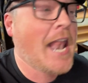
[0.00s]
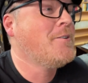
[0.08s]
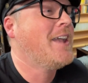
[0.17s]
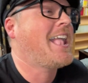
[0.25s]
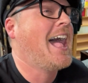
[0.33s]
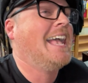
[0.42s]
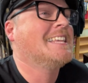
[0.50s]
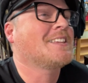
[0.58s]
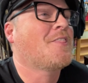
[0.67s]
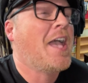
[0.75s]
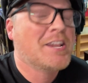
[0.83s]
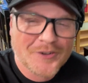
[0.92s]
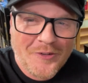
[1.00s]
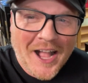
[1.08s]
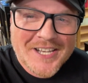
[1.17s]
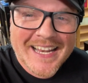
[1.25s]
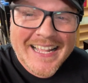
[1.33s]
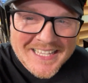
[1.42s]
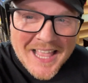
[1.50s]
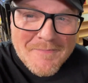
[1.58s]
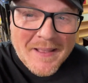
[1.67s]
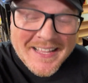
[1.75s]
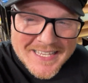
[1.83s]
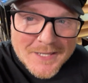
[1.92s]
Anyway, guys, so thanks for watching. Hit the like
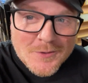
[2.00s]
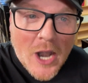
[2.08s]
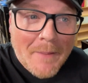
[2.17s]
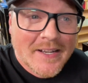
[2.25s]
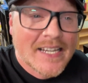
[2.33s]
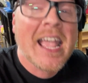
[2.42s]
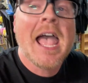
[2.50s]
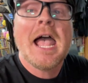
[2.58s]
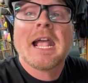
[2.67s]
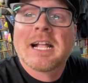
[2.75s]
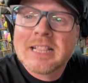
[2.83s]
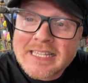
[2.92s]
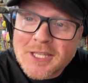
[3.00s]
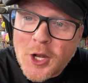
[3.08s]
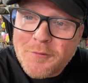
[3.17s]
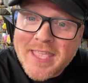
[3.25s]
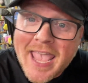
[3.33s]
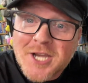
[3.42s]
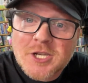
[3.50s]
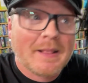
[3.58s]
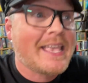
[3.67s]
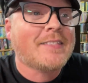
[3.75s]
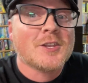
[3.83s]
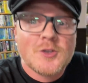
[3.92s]
button, hit the subscribe button, click the notification bell.
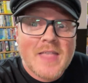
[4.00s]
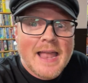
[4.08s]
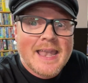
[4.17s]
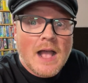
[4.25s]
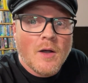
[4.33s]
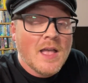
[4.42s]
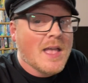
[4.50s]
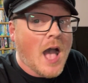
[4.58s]
You have to do that now.